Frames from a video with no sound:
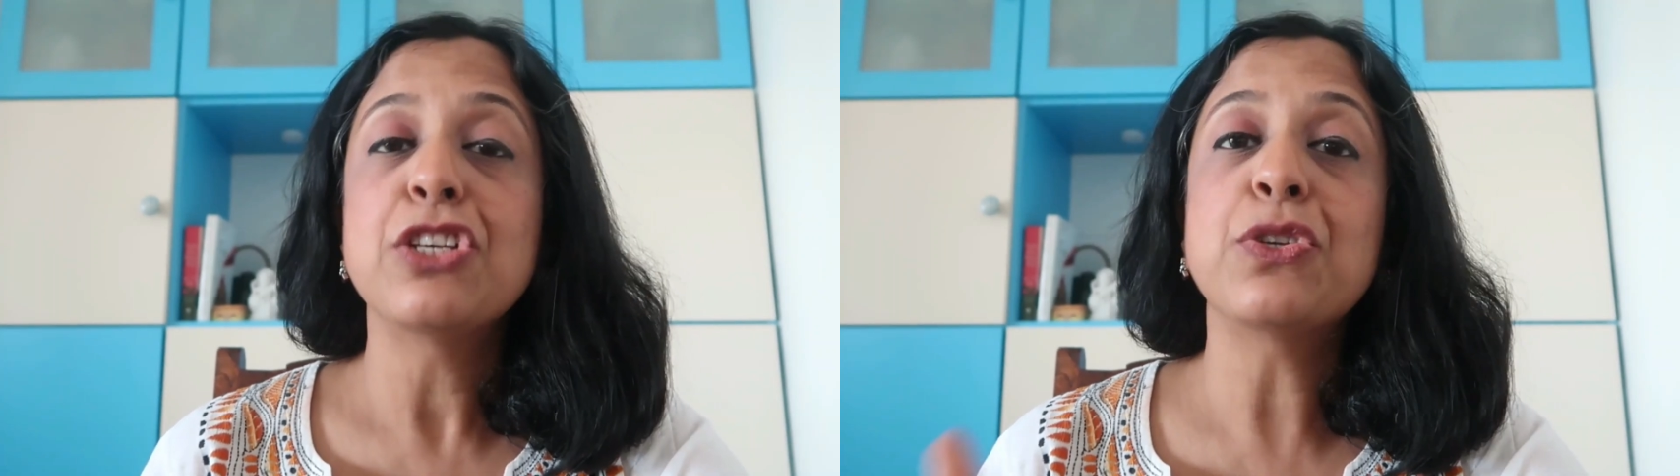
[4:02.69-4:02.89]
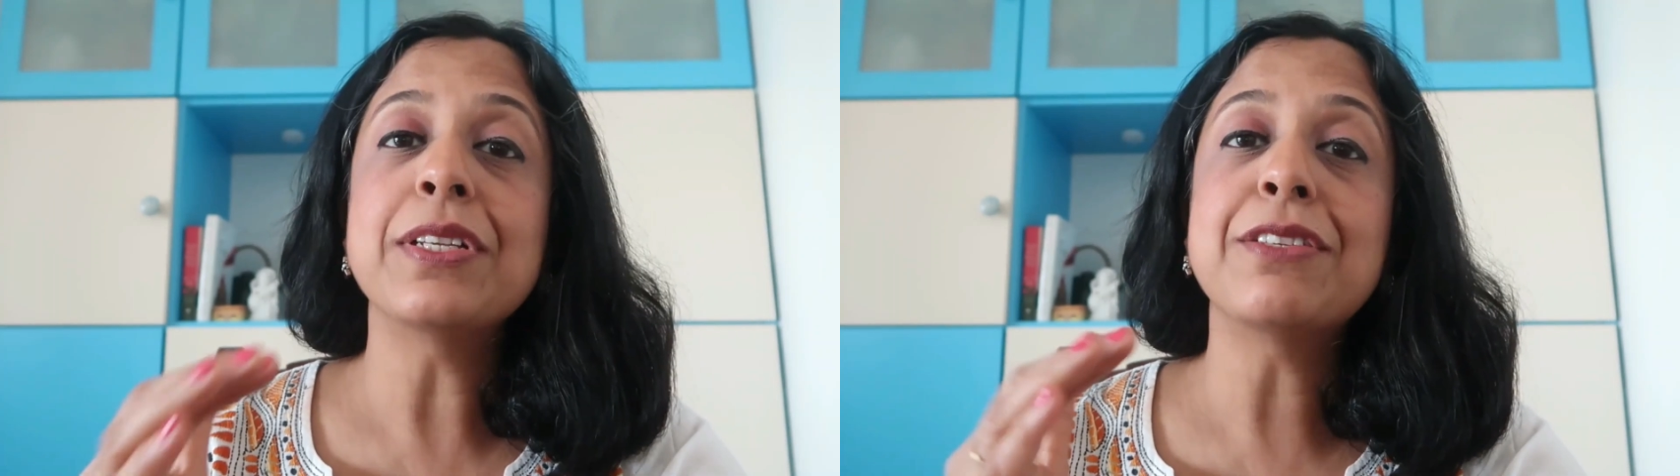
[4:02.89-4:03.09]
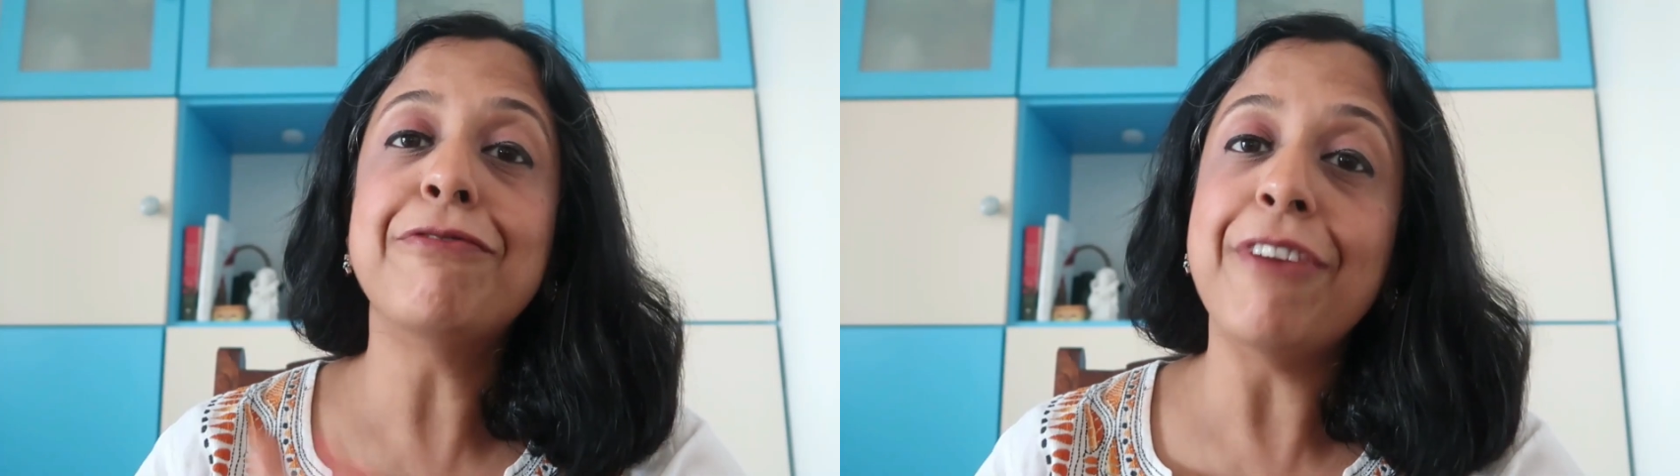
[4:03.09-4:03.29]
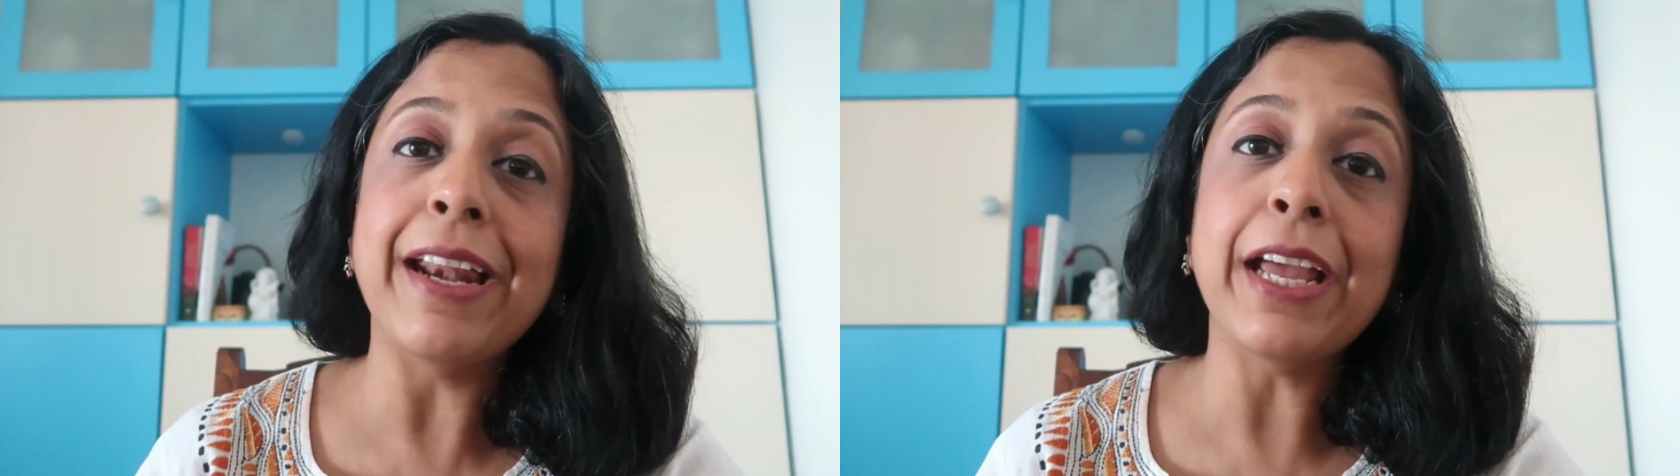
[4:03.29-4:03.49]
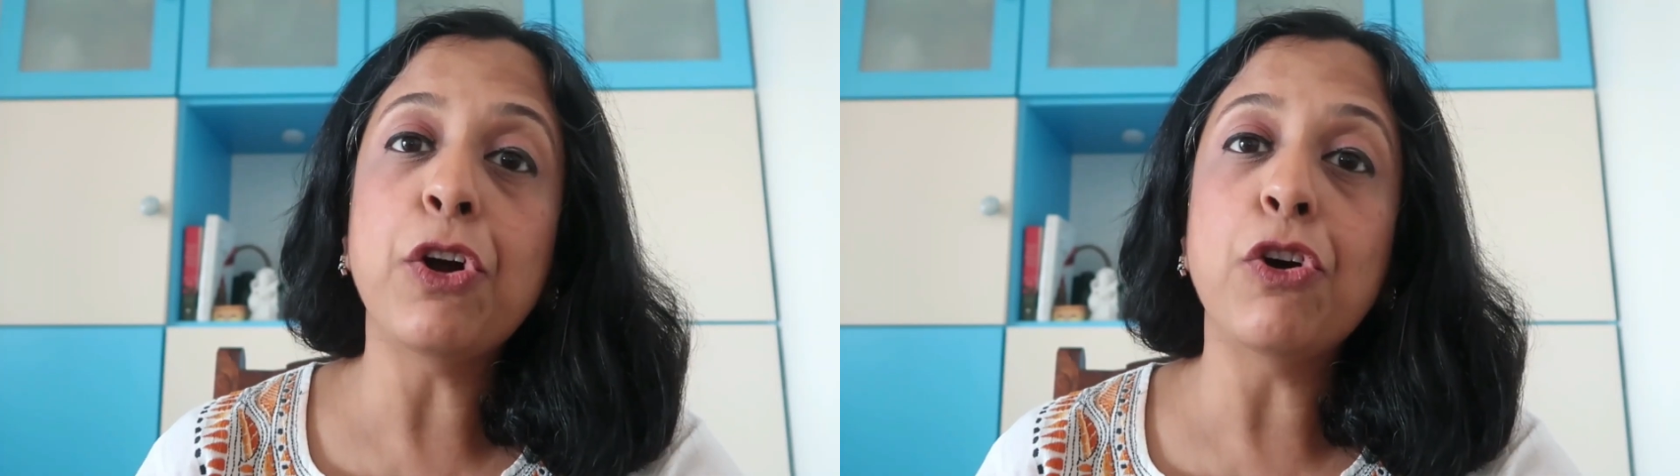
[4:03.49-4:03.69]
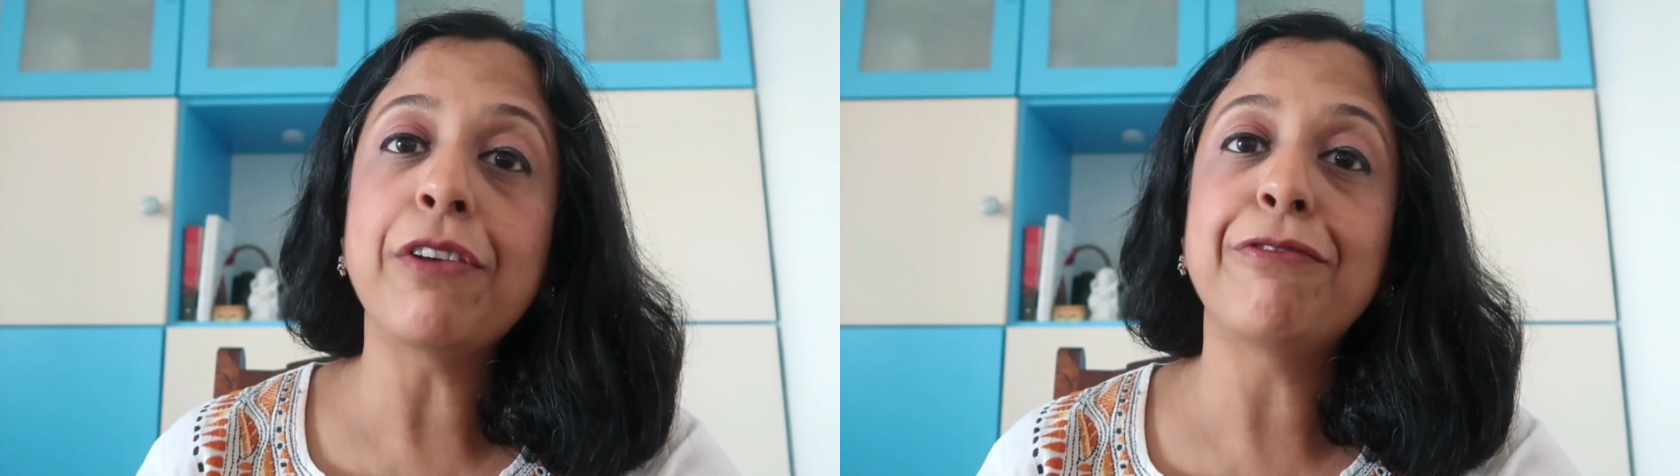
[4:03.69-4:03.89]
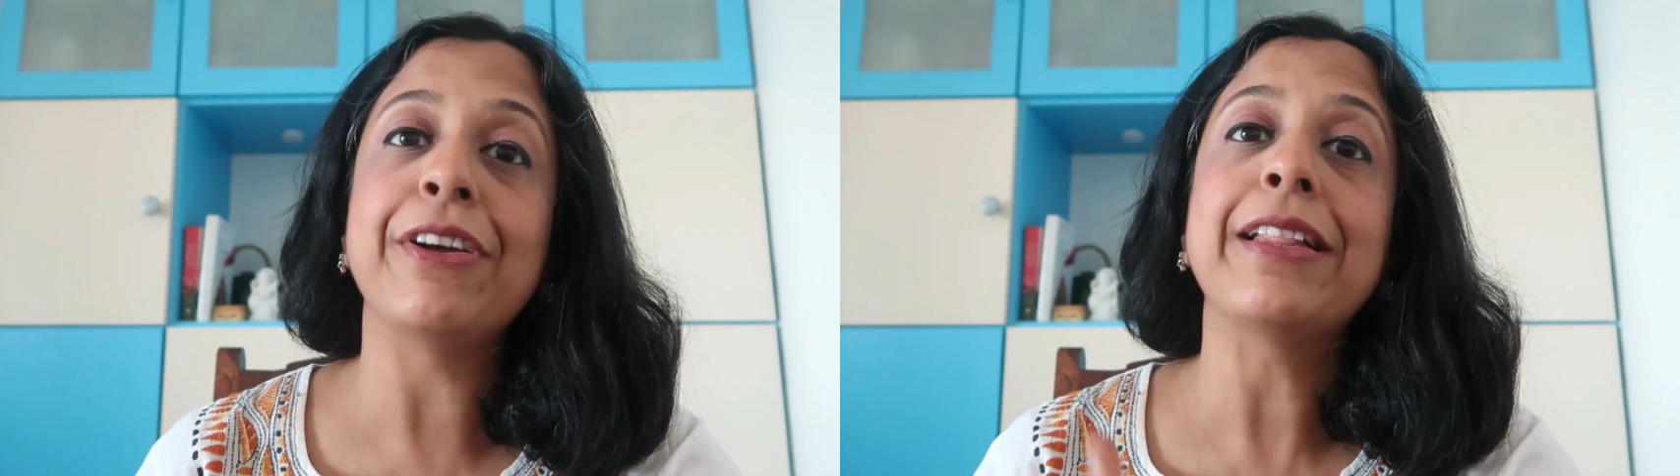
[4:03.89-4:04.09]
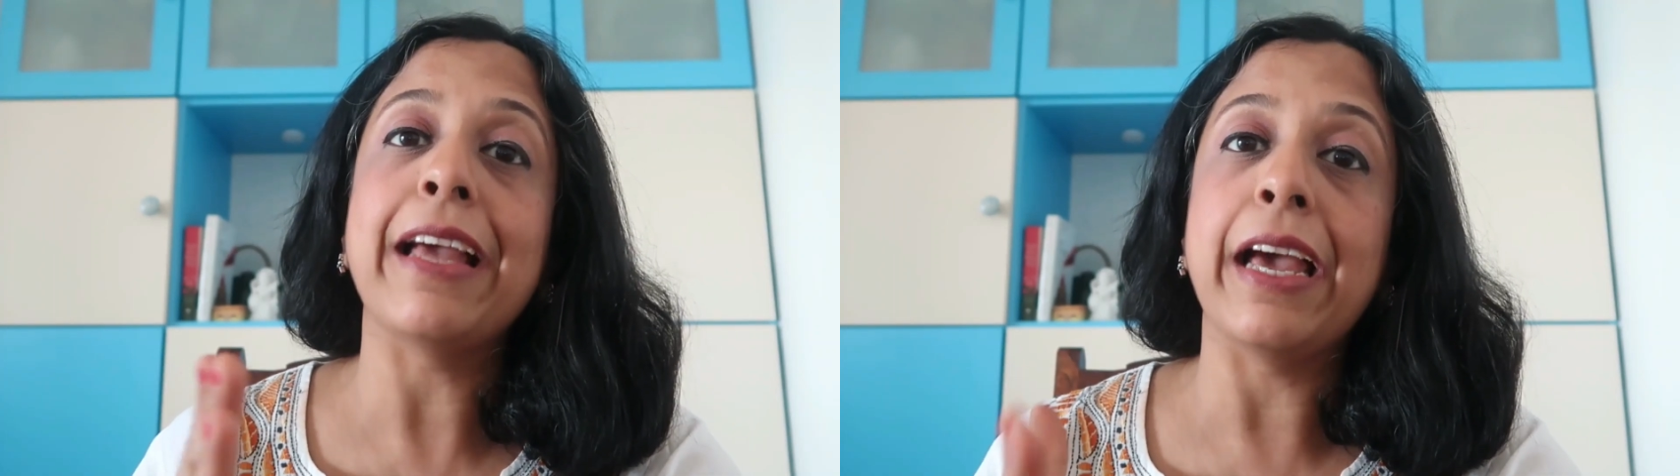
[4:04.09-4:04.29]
so it's very good with